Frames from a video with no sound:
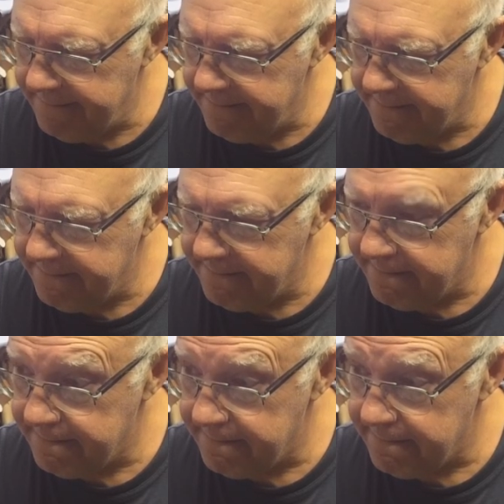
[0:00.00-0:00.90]

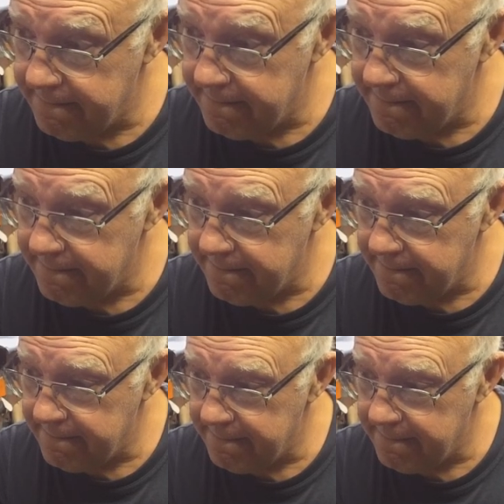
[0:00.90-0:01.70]
No one is speaking in this clip.